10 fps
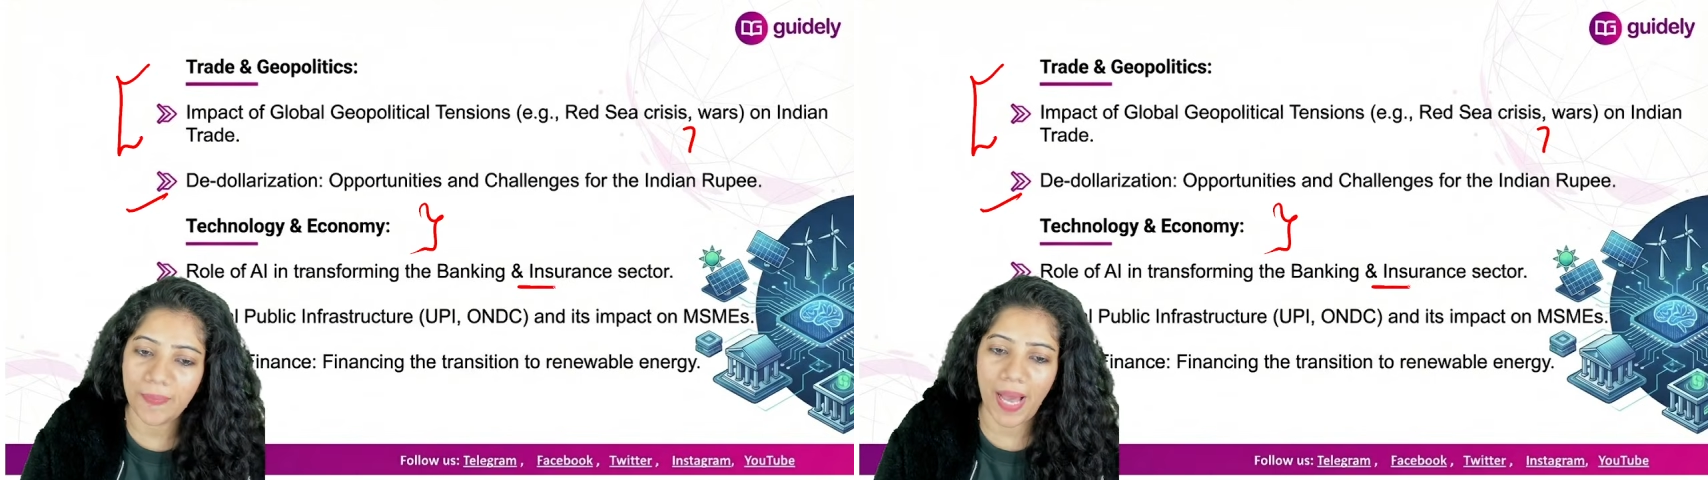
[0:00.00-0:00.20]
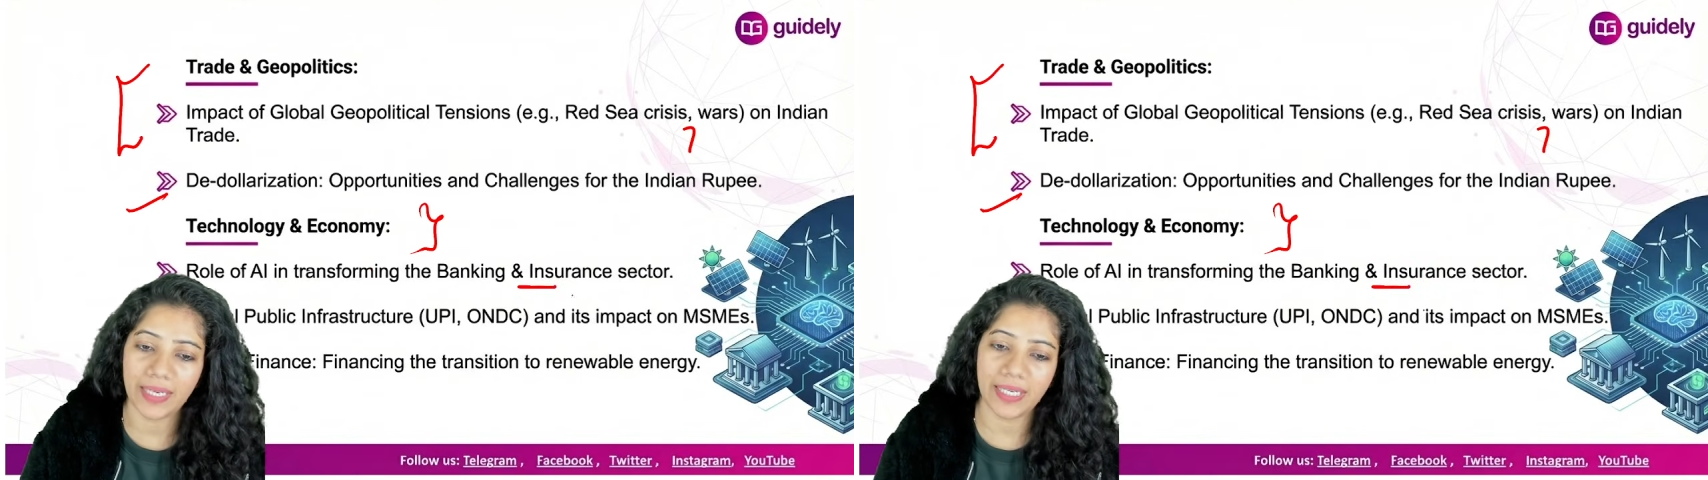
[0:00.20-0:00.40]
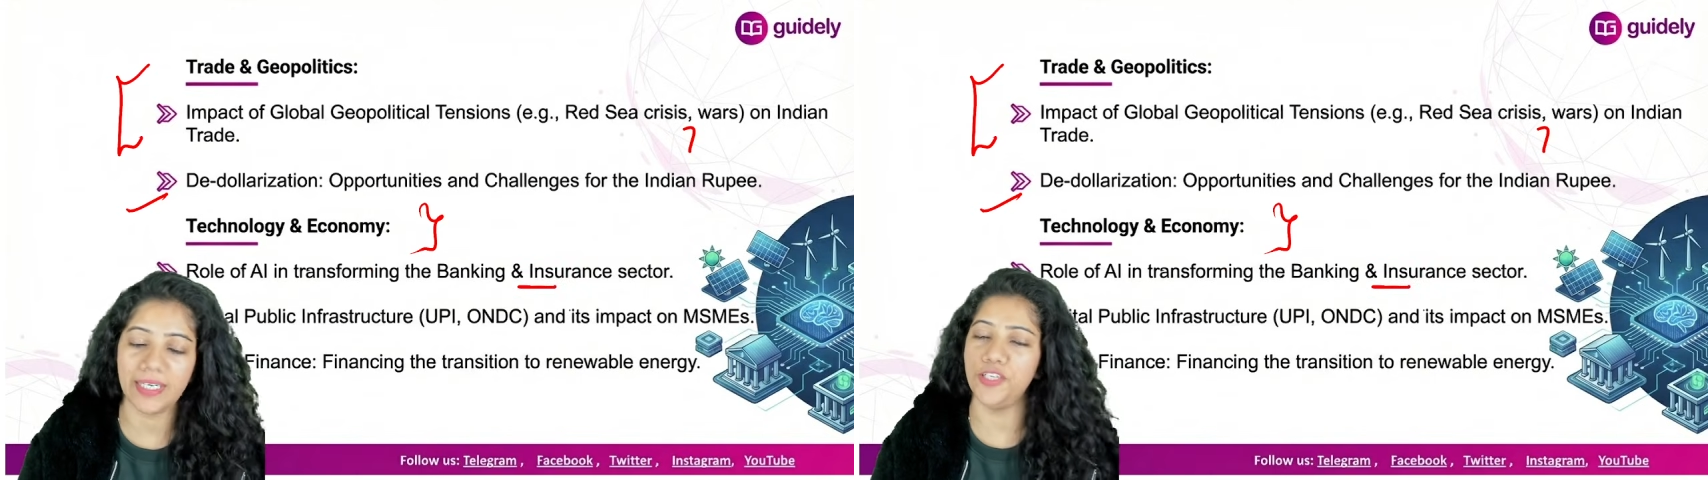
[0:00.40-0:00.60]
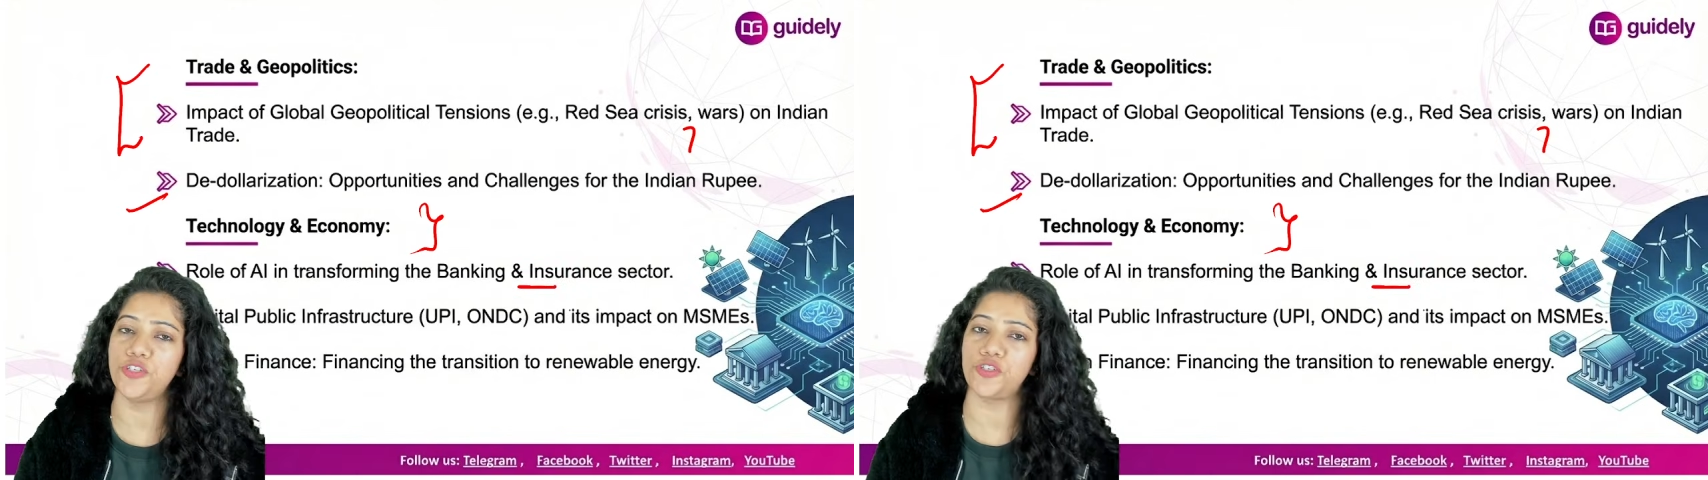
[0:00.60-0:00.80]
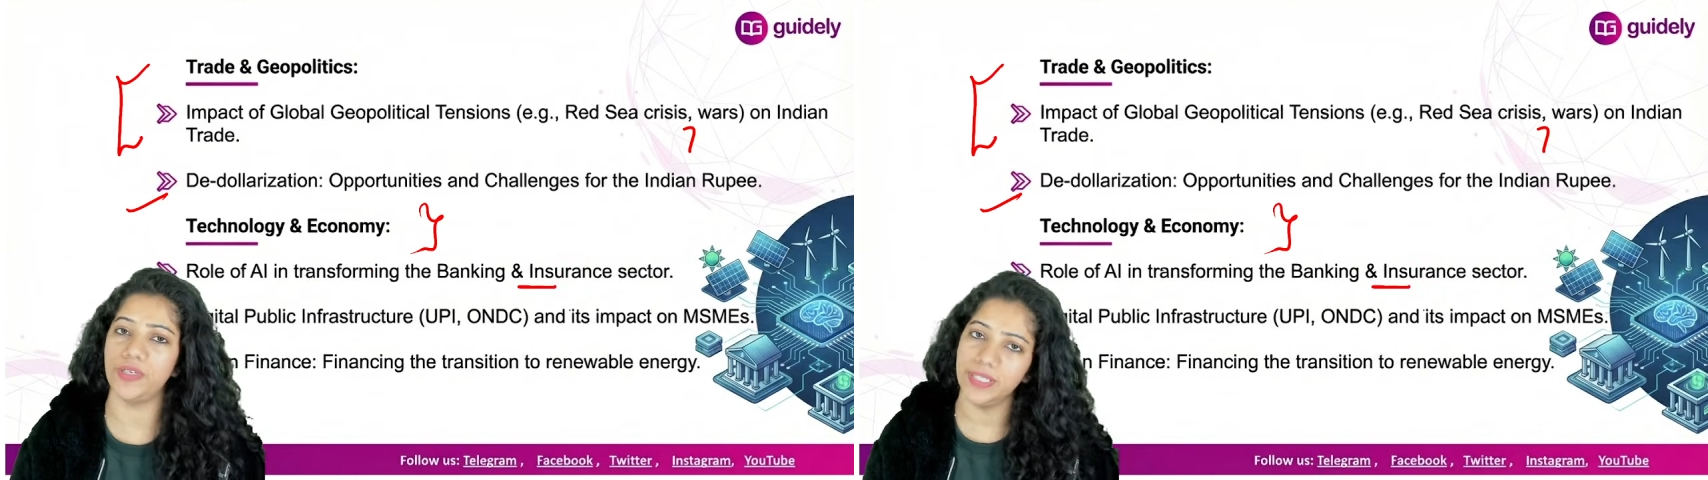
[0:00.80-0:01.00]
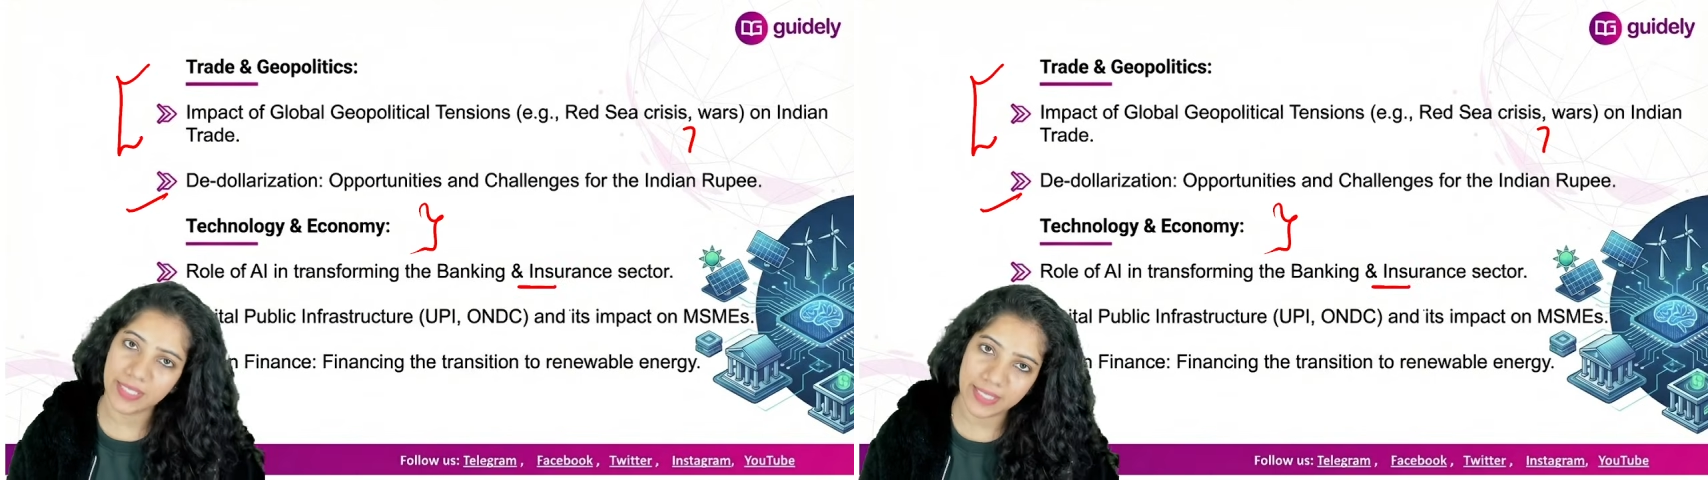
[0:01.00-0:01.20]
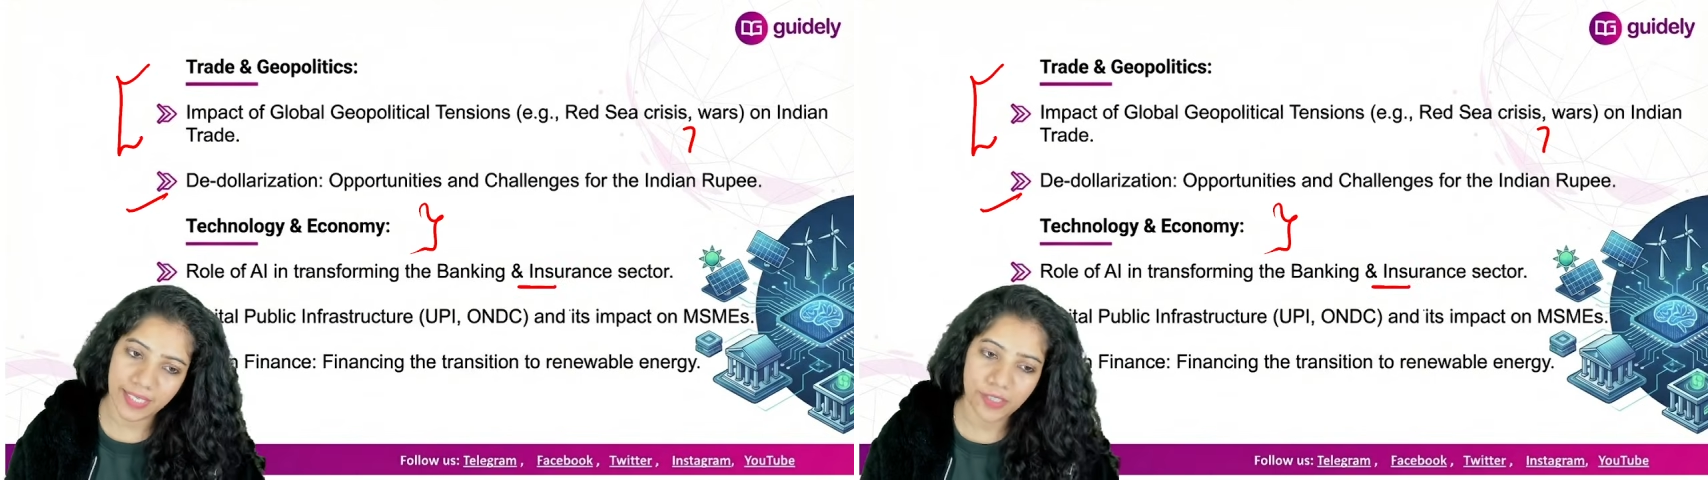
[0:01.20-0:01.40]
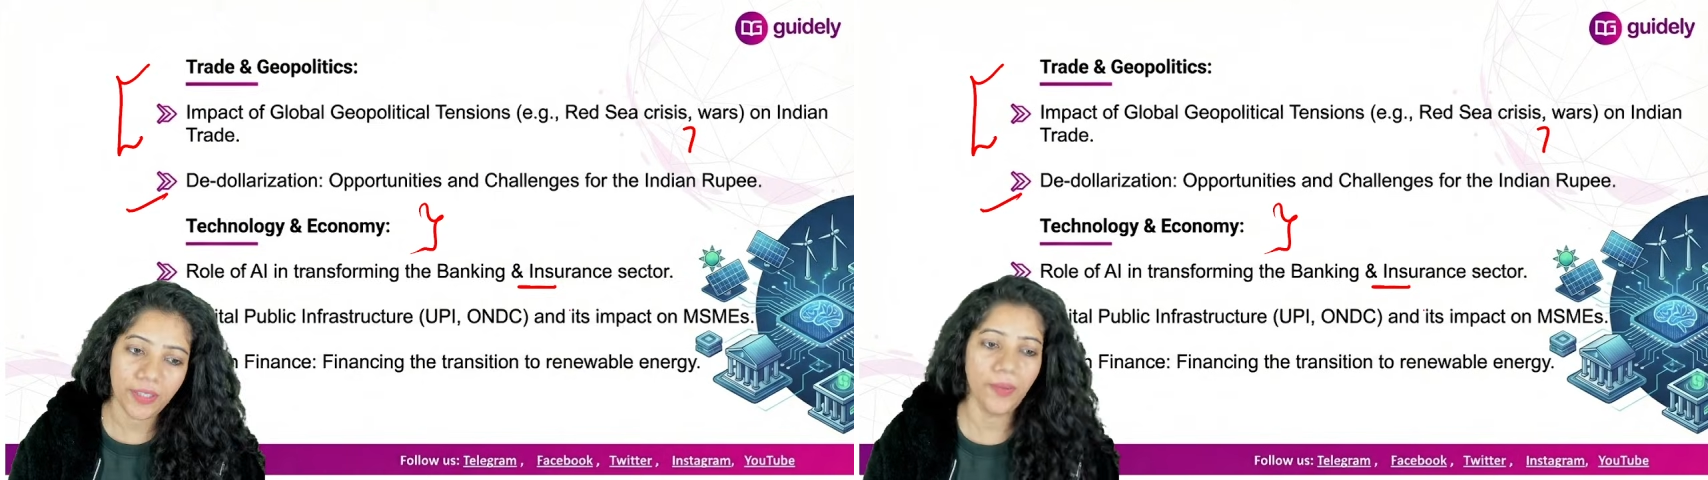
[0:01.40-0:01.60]
banking and insurance
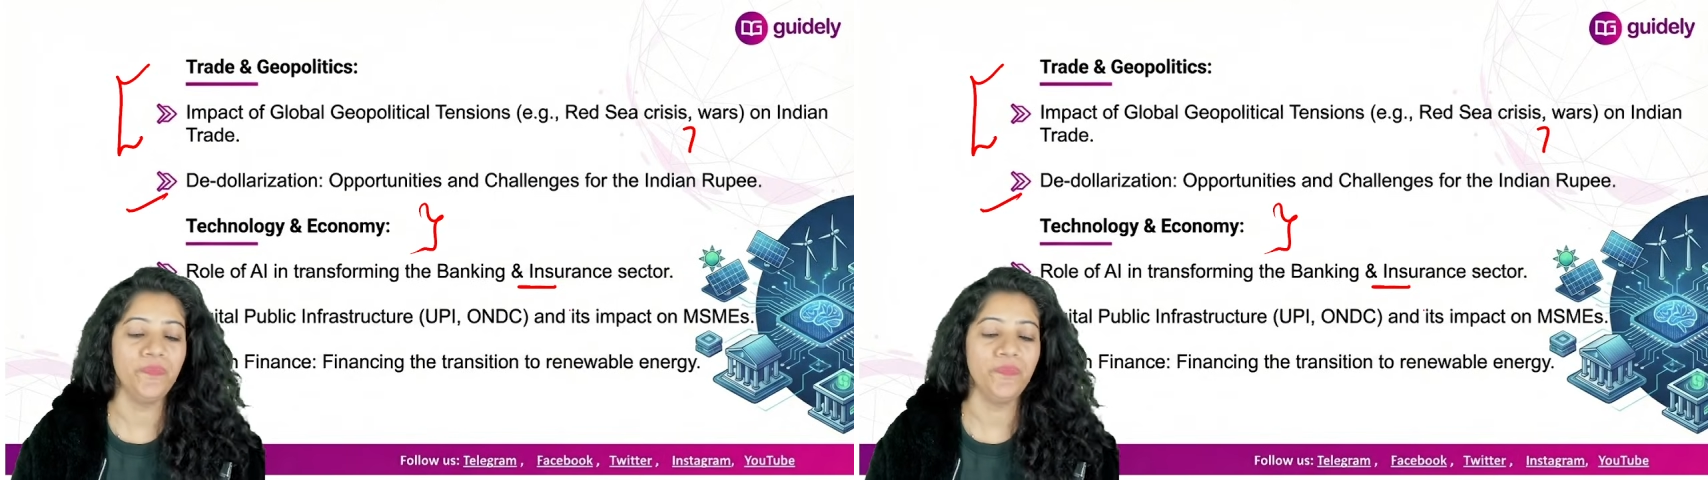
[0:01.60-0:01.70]
sector,